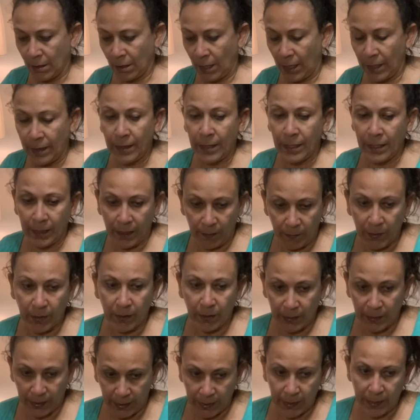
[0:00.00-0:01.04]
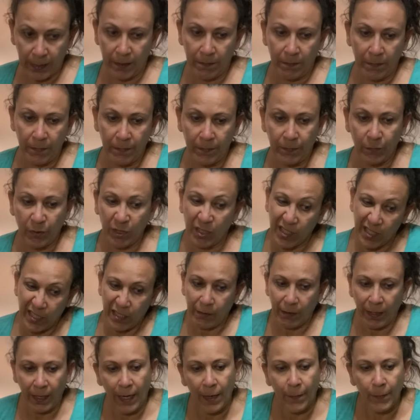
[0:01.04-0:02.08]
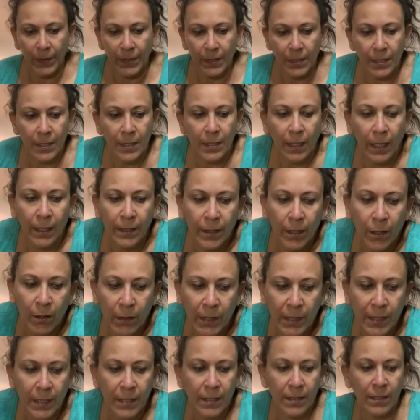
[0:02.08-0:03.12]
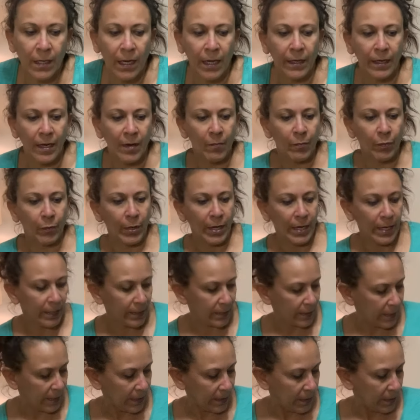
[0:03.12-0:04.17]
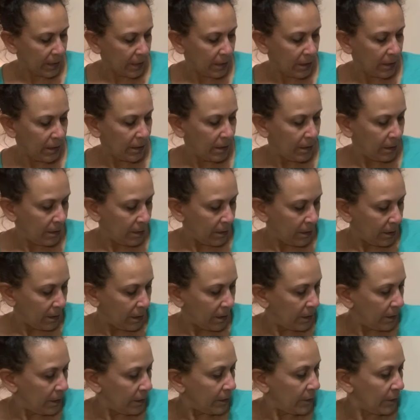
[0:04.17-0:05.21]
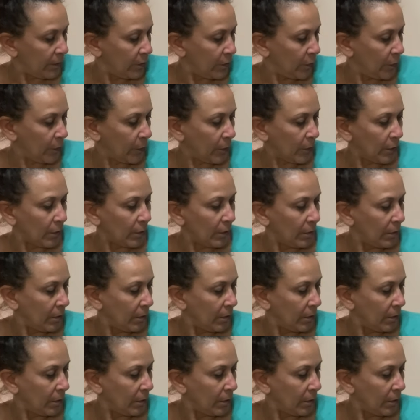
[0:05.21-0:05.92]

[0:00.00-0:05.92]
I think I'm going to list them. We'll see what happens. I know it's not a brand that is super